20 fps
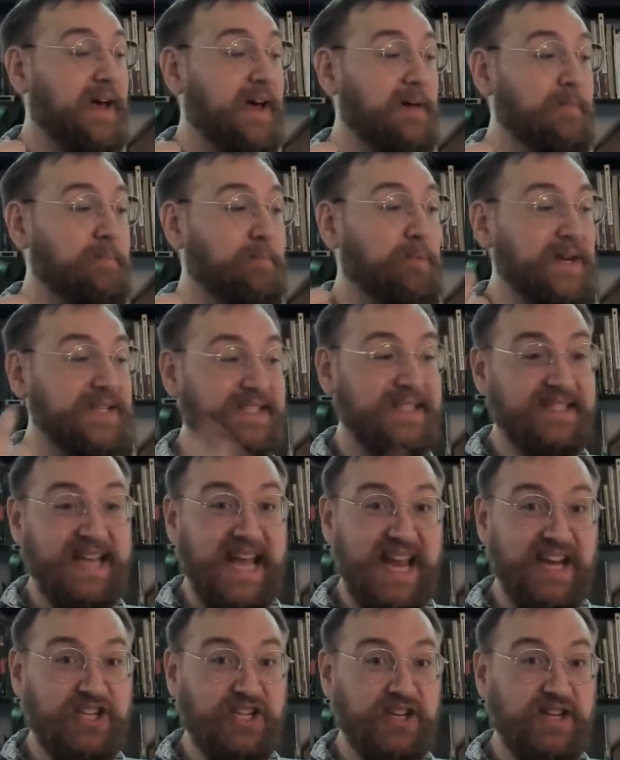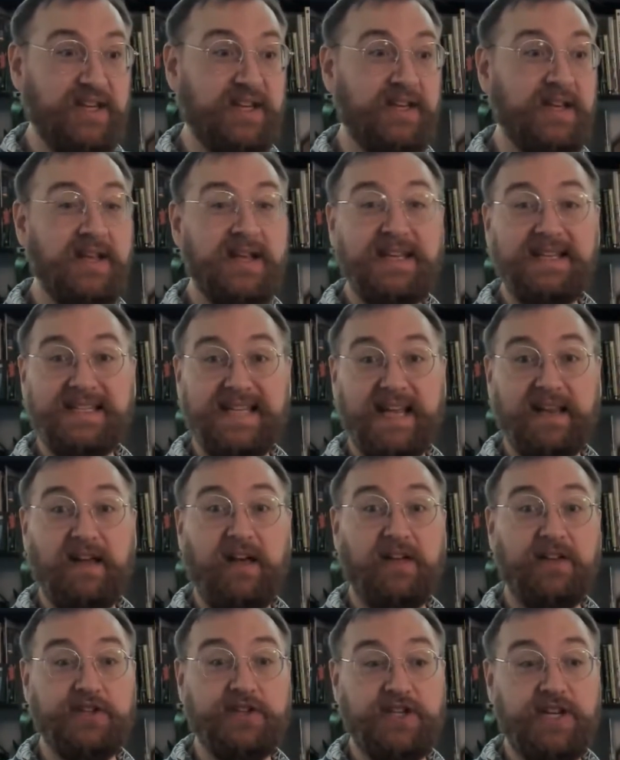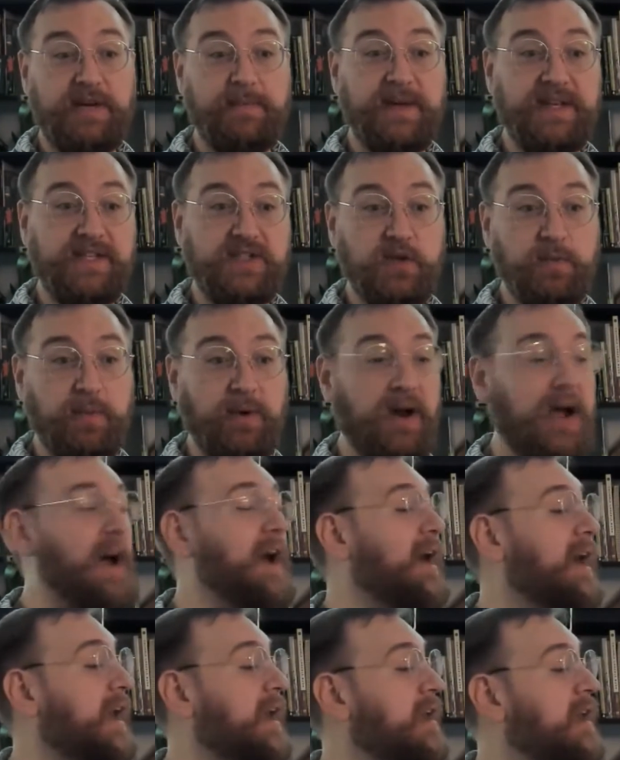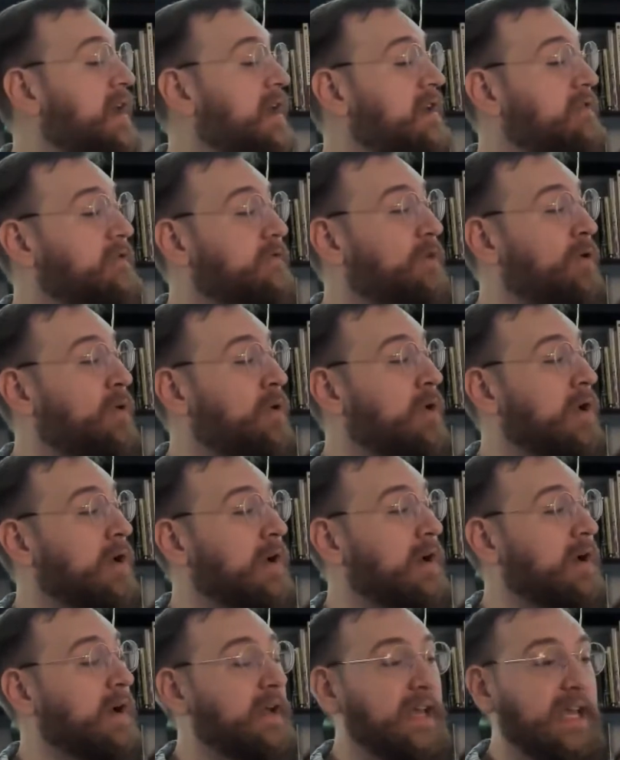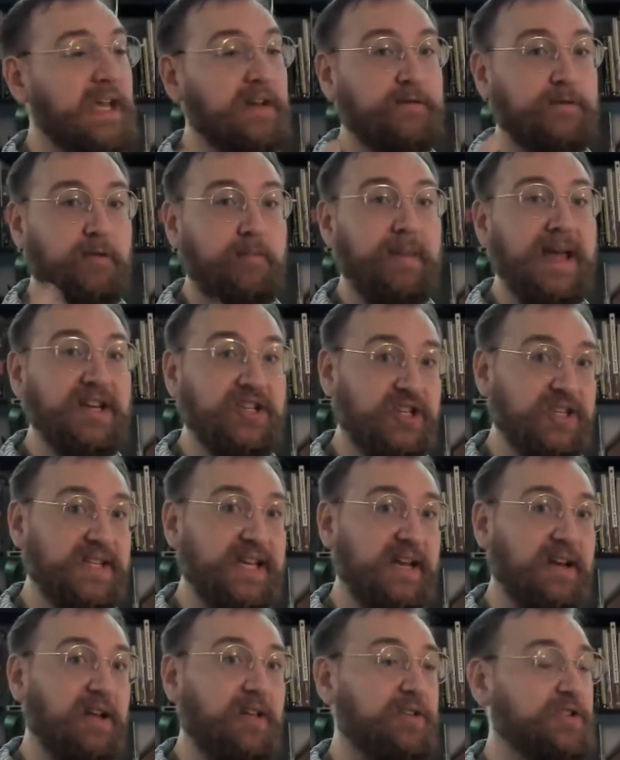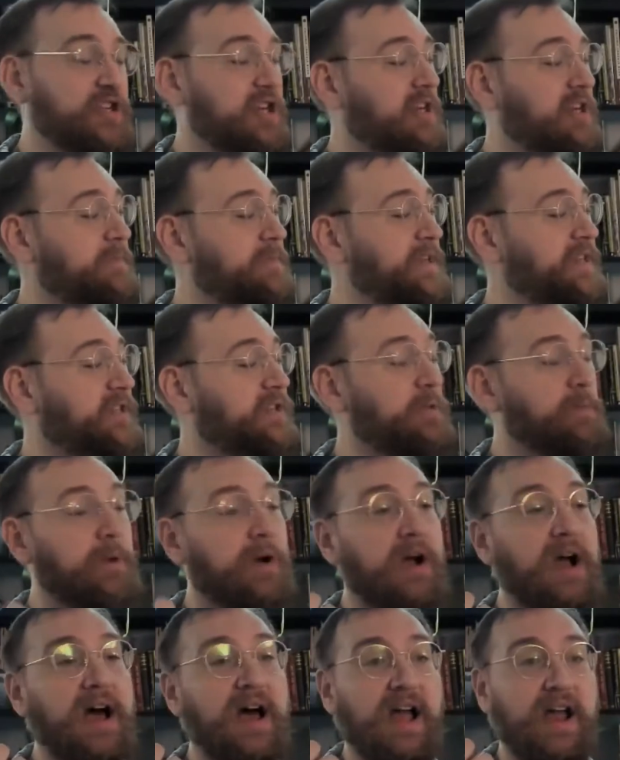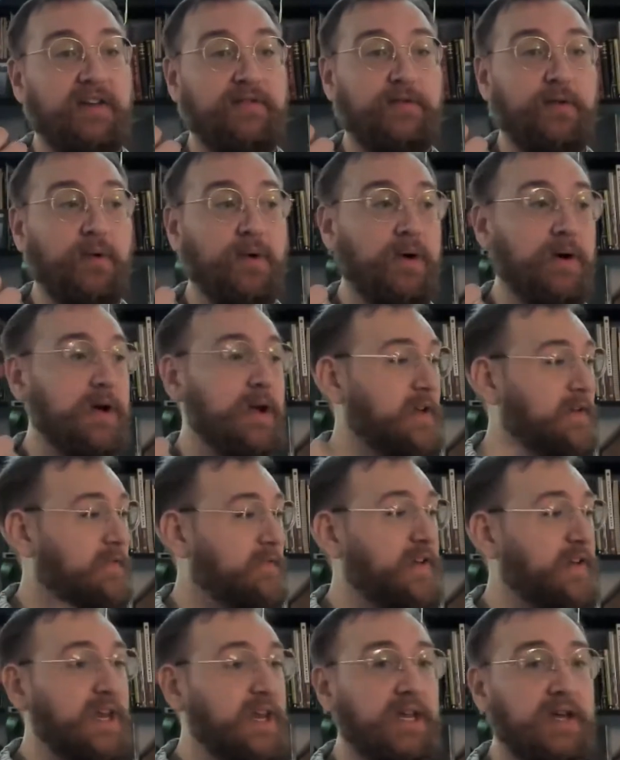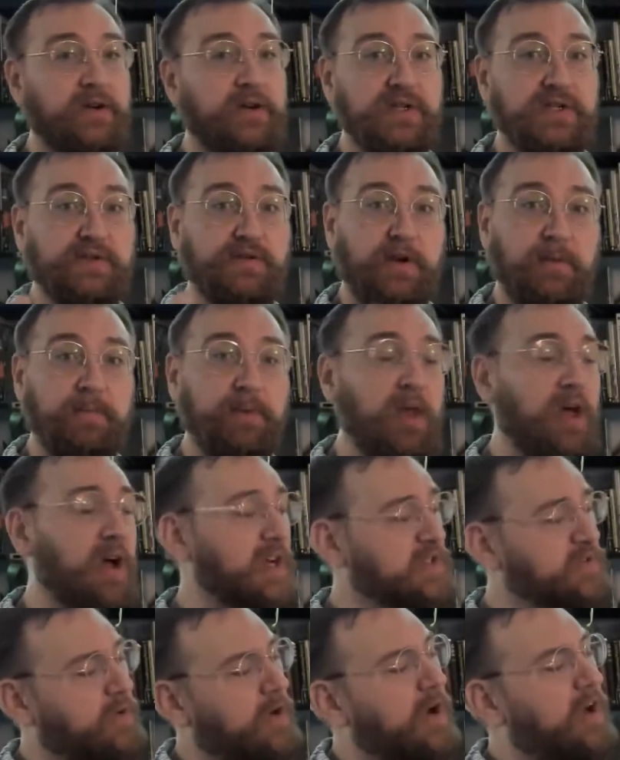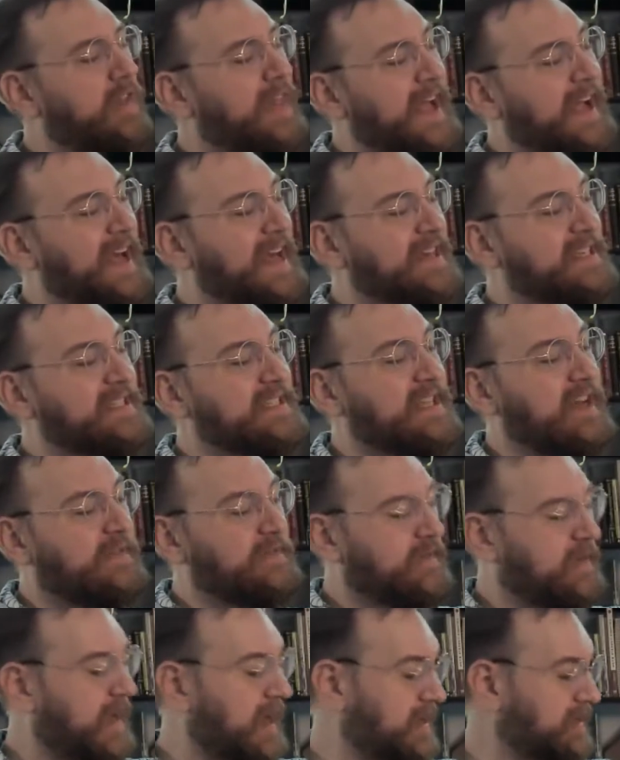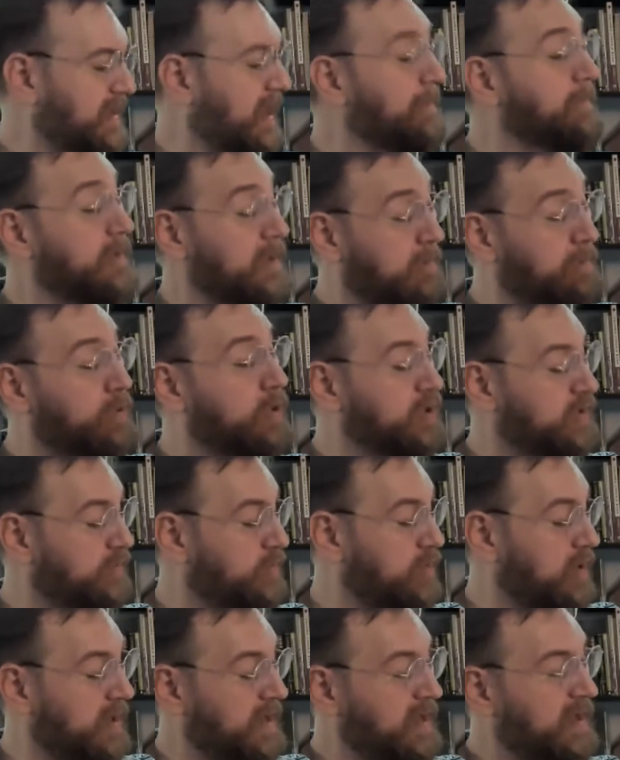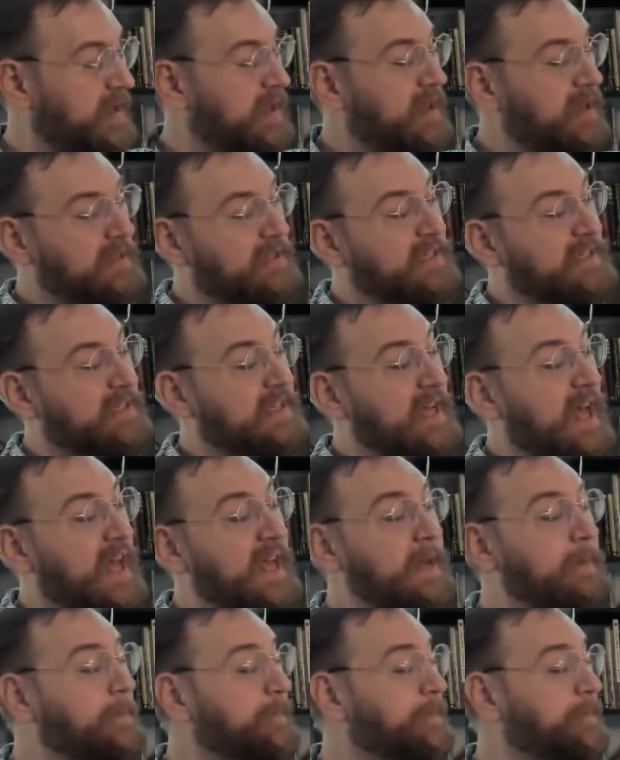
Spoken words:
presentation technology to be super high, for information technology to be super high, for videos, for blogs, for all that kind of stuff. I'm going to push for it. Design,